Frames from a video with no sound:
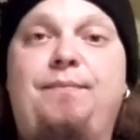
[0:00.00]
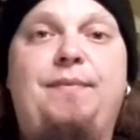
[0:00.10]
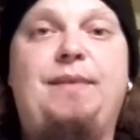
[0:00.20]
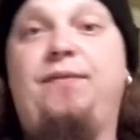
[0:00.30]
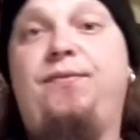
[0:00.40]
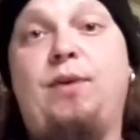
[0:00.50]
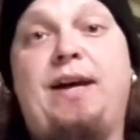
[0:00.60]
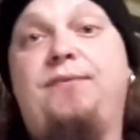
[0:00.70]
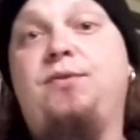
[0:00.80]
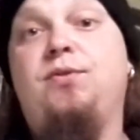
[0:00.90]
if you
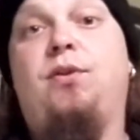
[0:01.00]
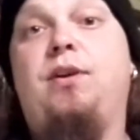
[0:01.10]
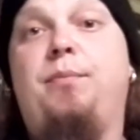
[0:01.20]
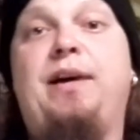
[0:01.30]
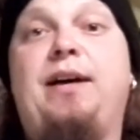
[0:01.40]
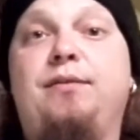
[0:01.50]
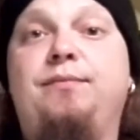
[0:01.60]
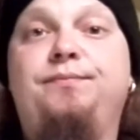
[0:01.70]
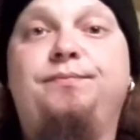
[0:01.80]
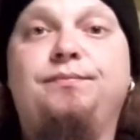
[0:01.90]
have to talk about
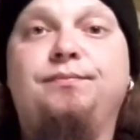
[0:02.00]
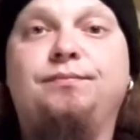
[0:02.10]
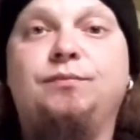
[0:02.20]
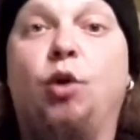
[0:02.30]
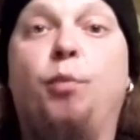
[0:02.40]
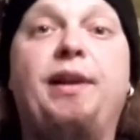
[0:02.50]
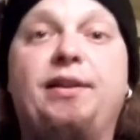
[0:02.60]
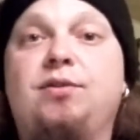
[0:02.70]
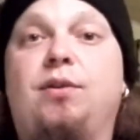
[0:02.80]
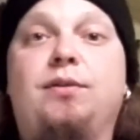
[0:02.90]
opening
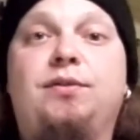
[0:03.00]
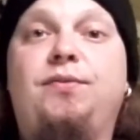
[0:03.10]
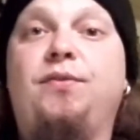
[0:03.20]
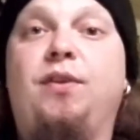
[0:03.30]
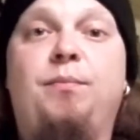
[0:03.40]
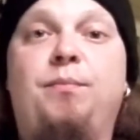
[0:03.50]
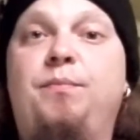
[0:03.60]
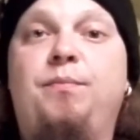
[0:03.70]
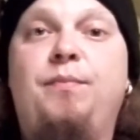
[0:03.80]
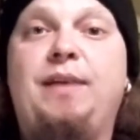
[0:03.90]
songs from
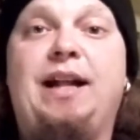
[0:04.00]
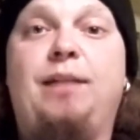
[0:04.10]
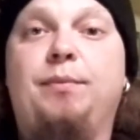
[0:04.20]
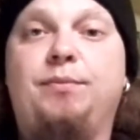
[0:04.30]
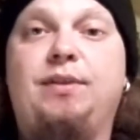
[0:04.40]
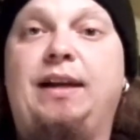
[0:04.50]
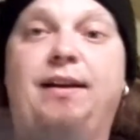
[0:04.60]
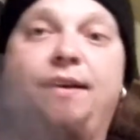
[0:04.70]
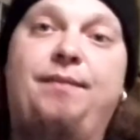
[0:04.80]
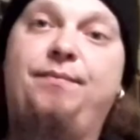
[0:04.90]
albums,
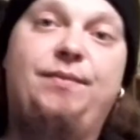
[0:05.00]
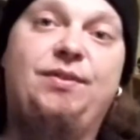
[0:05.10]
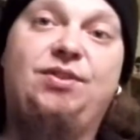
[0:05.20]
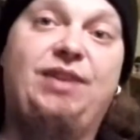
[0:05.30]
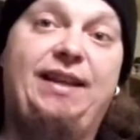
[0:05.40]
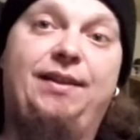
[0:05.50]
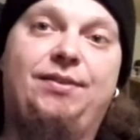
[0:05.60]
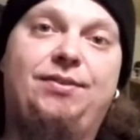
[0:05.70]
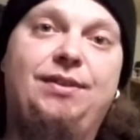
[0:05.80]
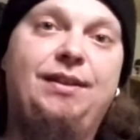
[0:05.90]
uh,
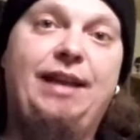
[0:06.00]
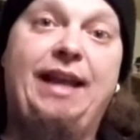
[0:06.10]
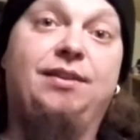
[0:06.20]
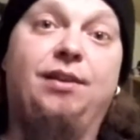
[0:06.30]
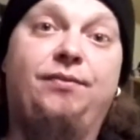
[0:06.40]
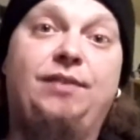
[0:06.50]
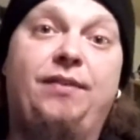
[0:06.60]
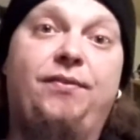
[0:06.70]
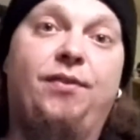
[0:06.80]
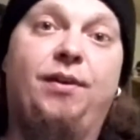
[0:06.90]
Slayer's Angel of
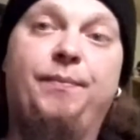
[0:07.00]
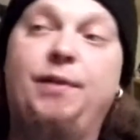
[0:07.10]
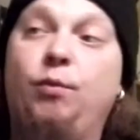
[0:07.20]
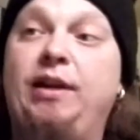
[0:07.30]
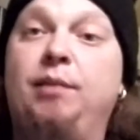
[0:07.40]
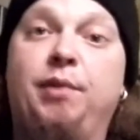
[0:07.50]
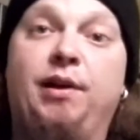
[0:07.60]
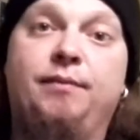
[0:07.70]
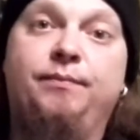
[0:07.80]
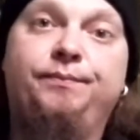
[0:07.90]
Death from Reign in
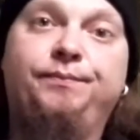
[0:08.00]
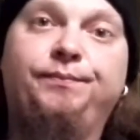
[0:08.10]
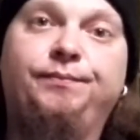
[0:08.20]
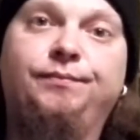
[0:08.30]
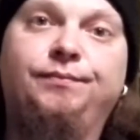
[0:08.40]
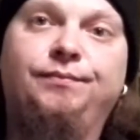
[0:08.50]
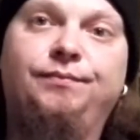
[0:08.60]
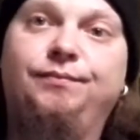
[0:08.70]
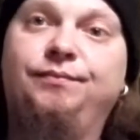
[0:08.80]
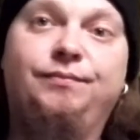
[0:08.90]
Blood.
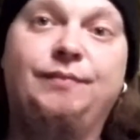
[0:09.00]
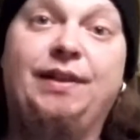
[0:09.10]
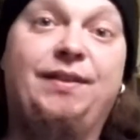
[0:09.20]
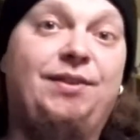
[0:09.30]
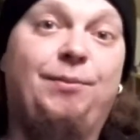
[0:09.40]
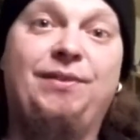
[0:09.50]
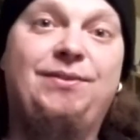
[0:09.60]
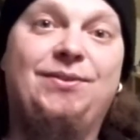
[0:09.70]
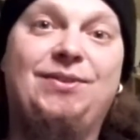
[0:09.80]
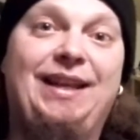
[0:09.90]
so much
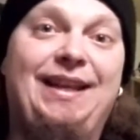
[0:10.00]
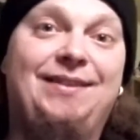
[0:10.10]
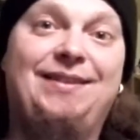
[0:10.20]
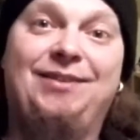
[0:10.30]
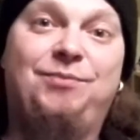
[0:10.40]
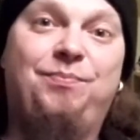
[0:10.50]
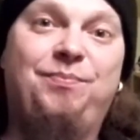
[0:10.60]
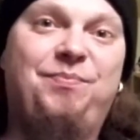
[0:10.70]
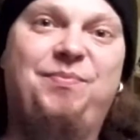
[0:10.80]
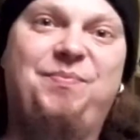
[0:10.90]
to say. It's it's
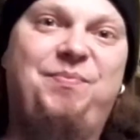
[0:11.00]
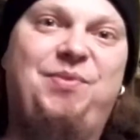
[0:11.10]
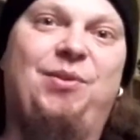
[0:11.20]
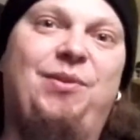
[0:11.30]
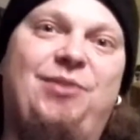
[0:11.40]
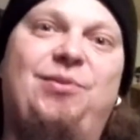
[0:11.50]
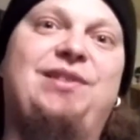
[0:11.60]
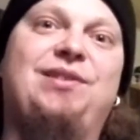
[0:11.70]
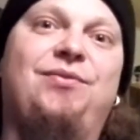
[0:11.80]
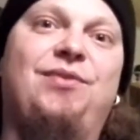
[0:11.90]
pure
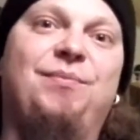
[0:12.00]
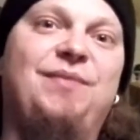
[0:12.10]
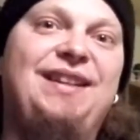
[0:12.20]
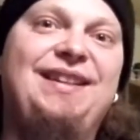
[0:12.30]
aggression from